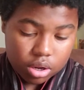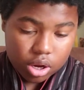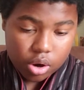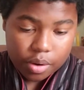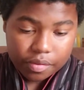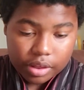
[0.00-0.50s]

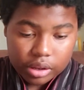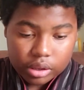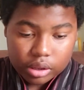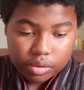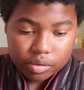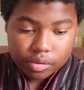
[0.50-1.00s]
Oh, and then
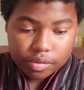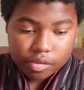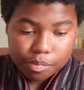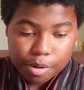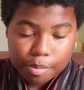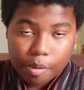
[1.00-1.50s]
this is the
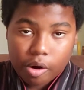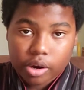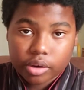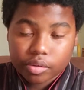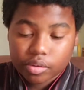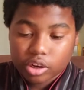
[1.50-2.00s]
spare part
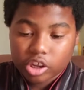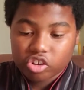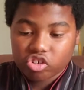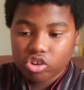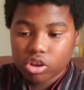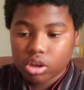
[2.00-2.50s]

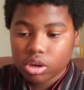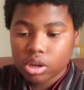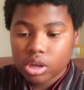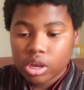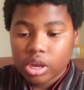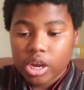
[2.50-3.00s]
installation,
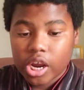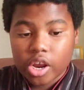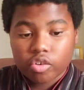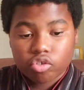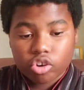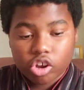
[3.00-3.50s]

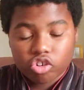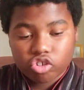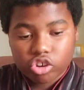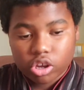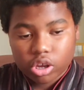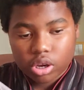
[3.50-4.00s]

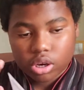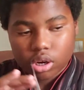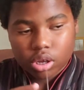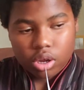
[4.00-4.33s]
introduction,